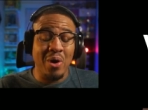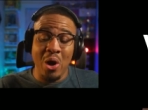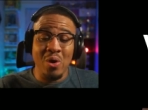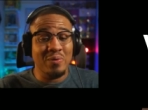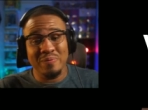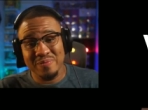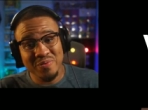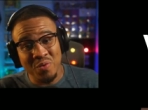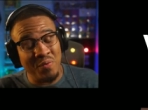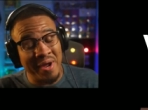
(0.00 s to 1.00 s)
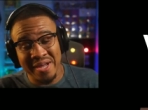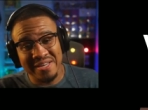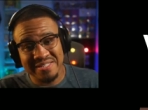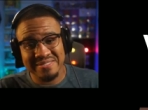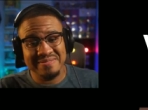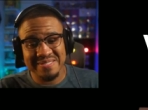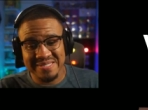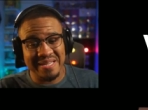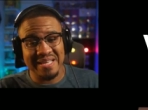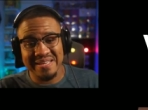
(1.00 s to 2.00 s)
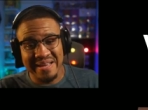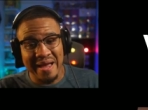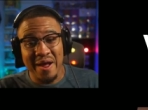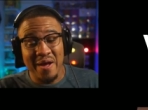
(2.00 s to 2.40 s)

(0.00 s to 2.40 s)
anyways, great. I hope you're good